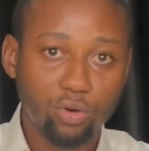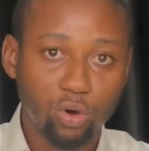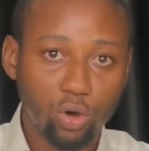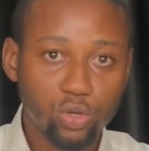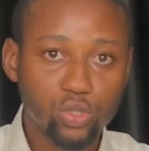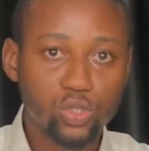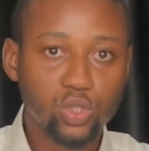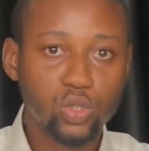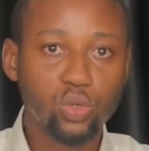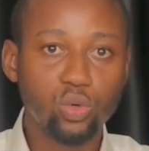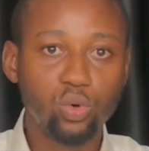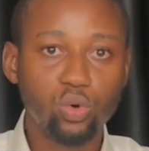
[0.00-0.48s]

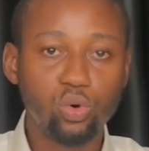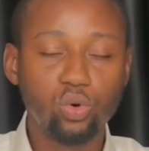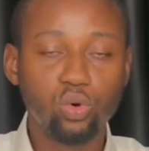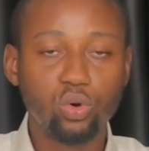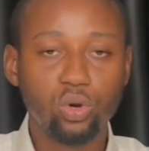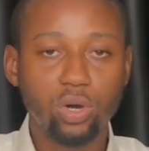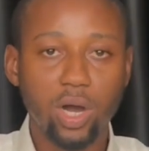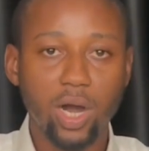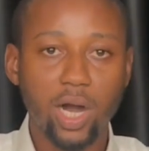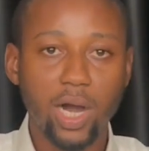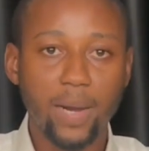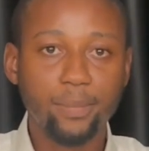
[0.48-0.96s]
also
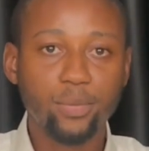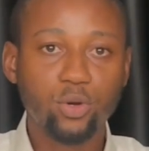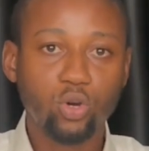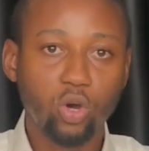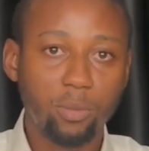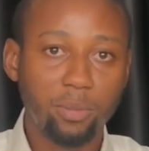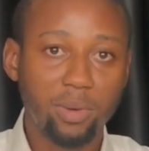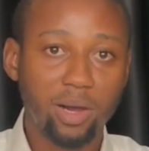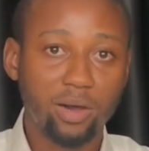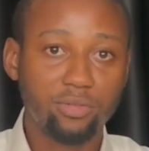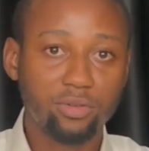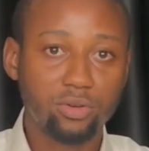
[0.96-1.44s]

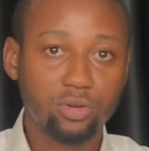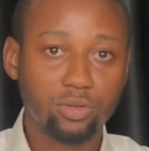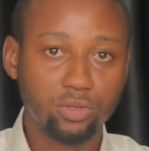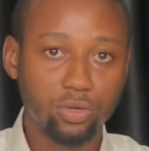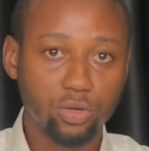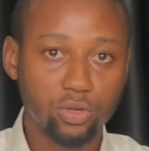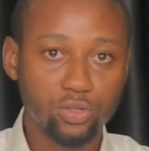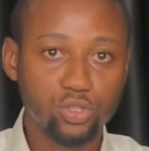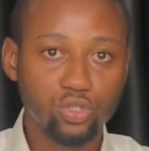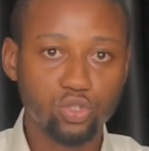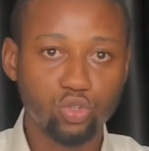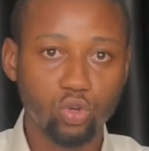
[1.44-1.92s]
come
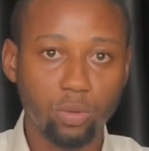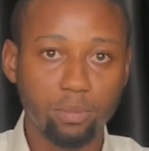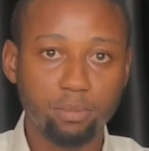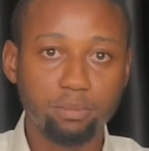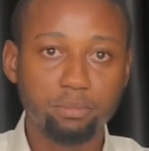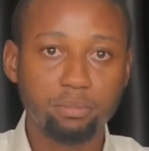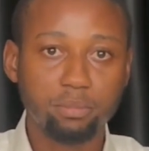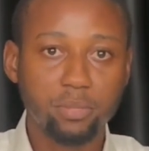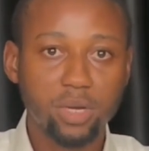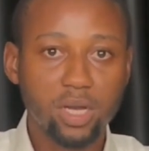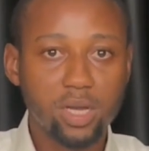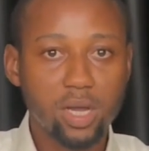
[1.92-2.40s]
across some